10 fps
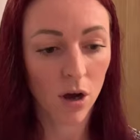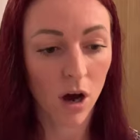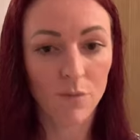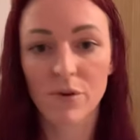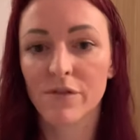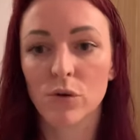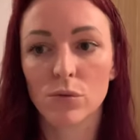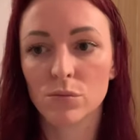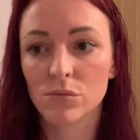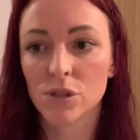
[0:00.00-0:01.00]
I've
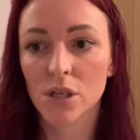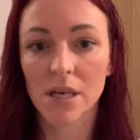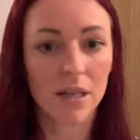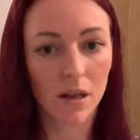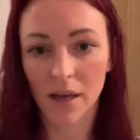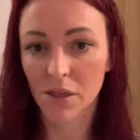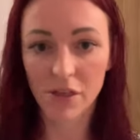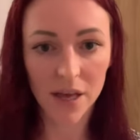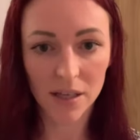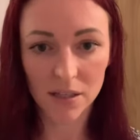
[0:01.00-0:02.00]
performed in like
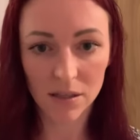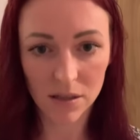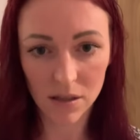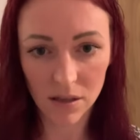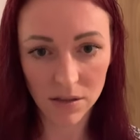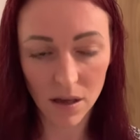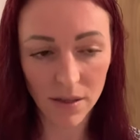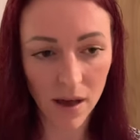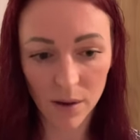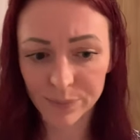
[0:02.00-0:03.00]
theatres and things like
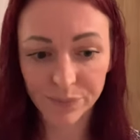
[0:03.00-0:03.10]
that.